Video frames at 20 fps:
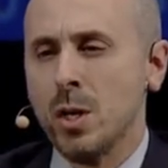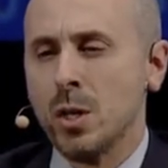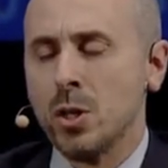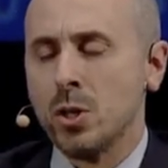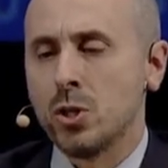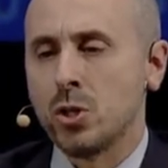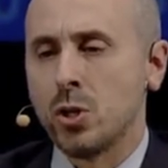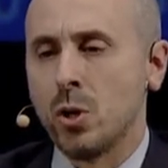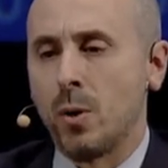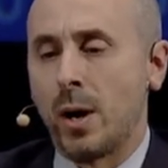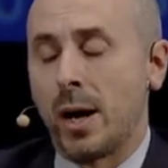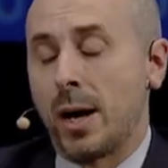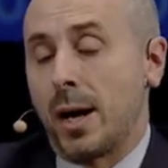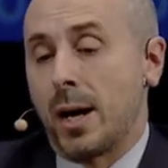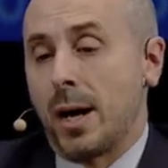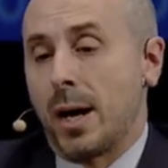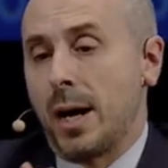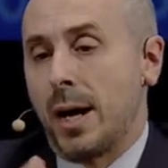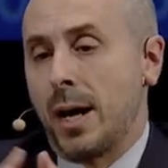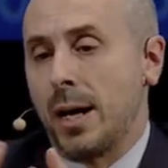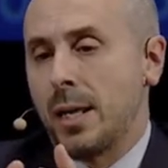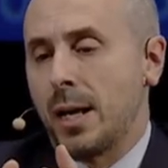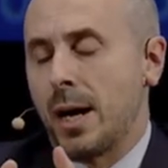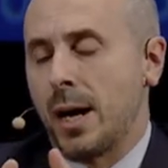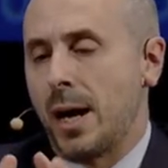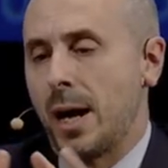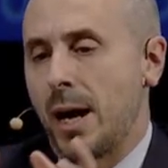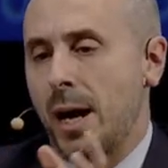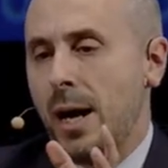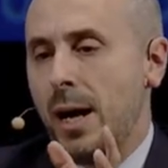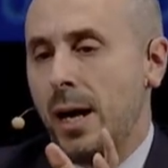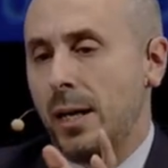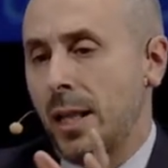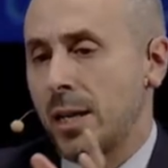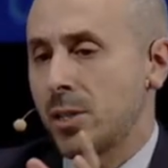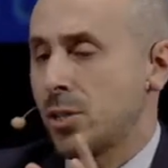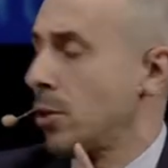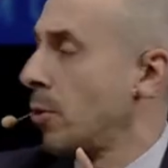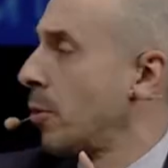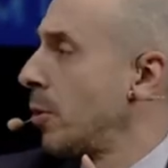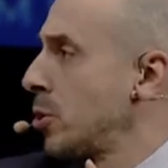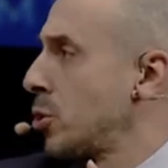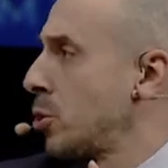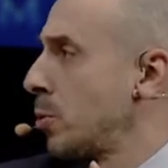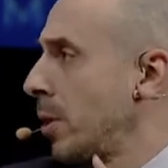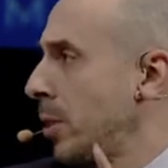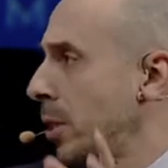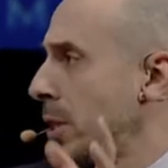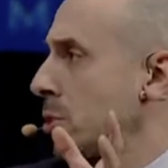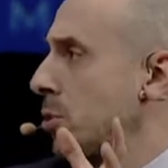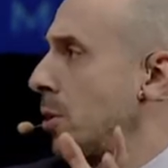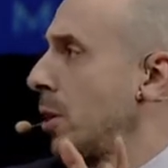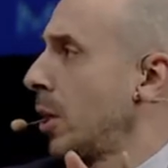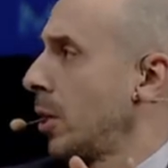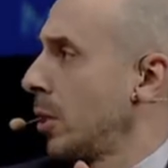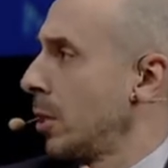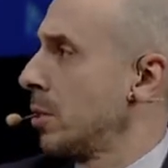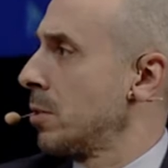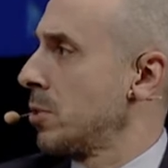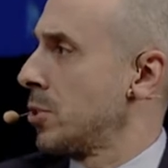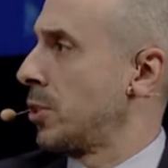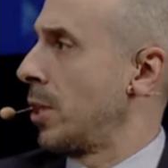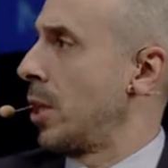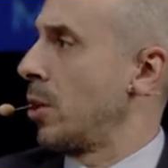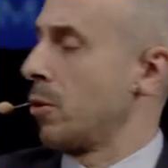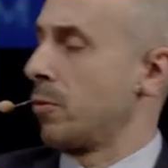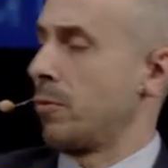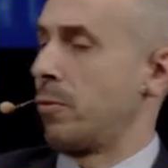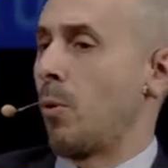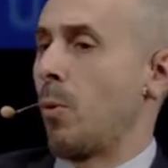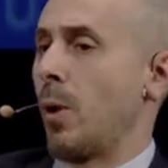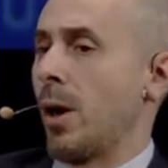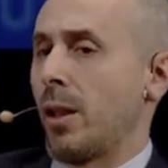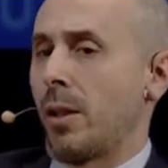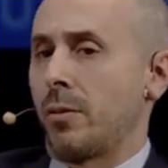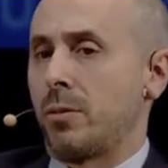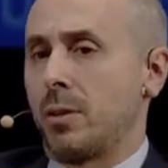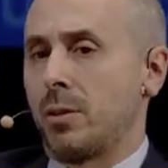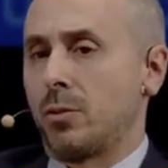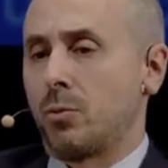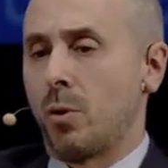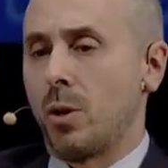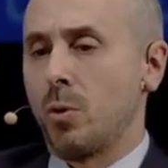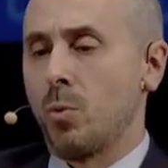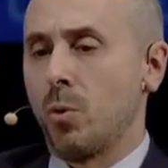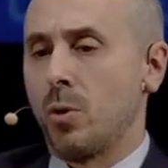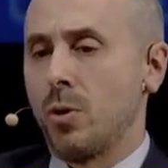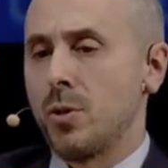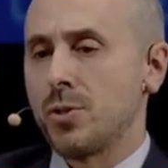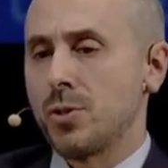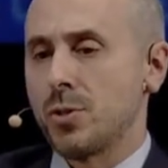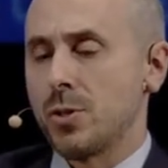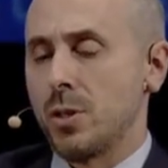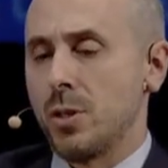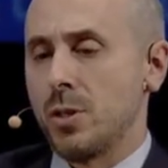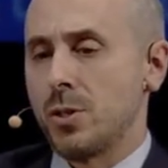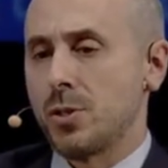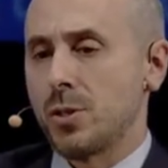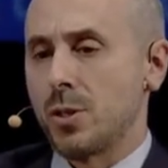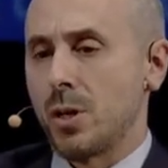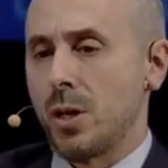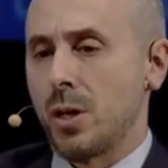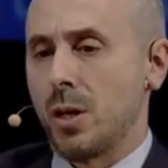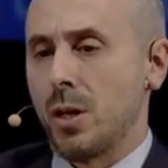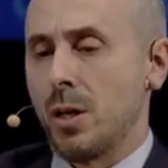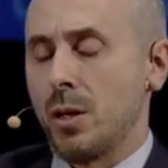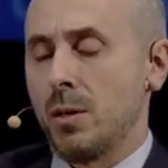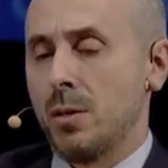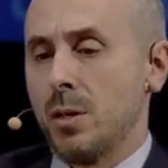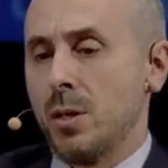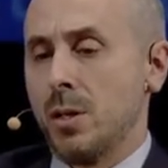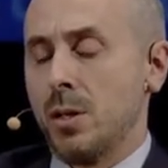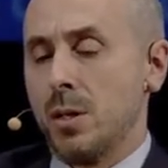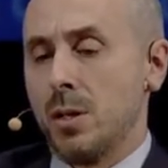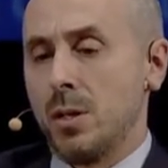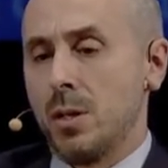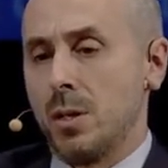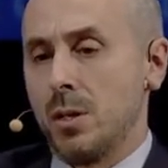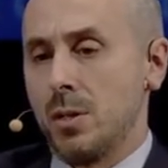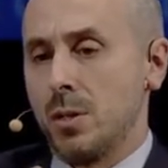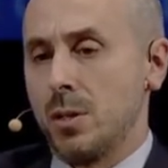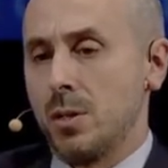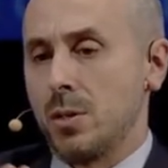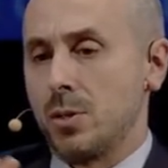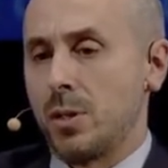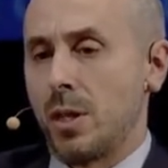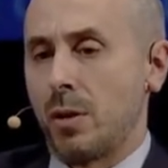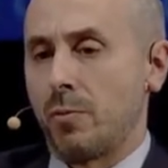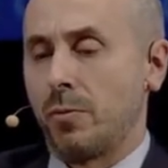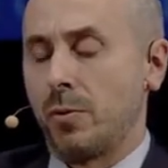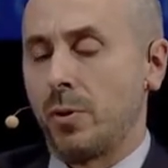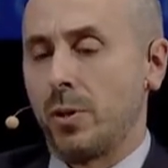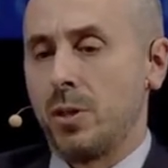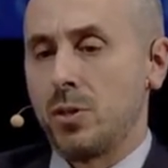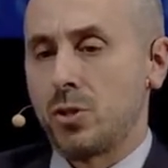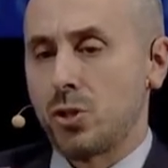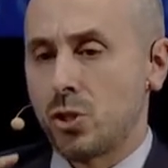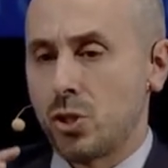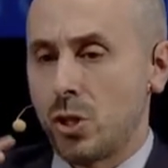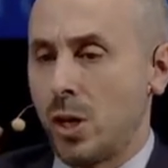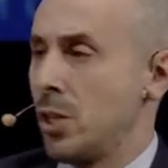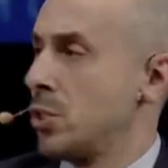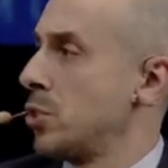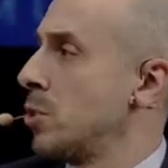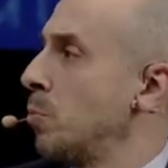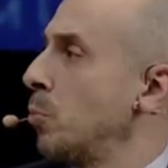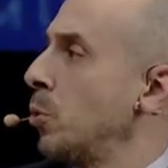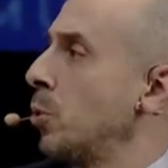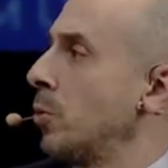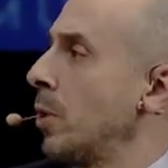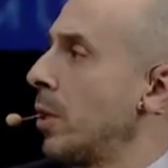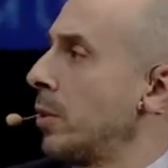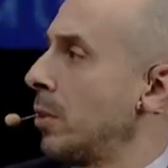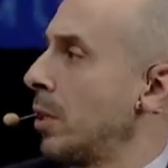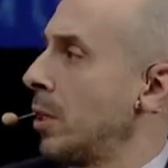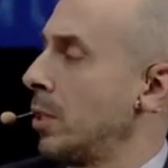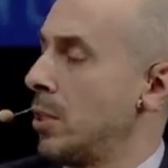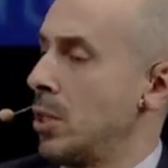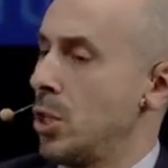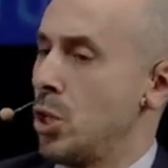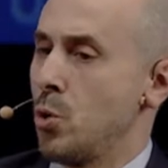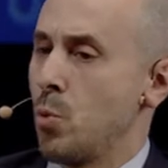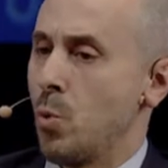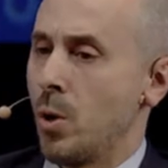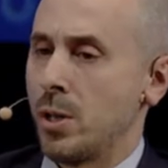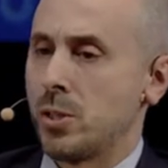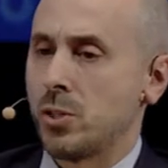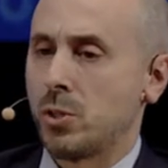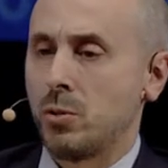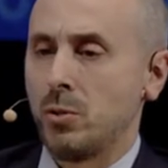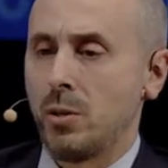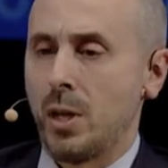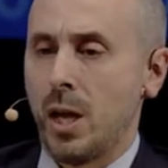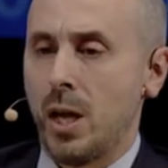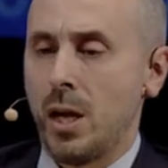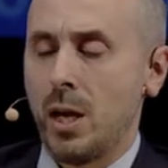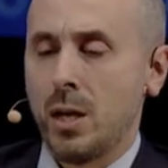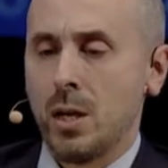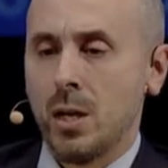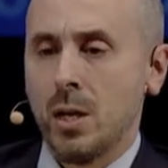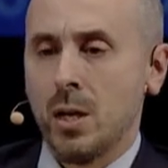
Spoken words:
that's another issue I think is going to stay on for a while. I think the trade war has definitely changed the mood. I think in the U.S. today,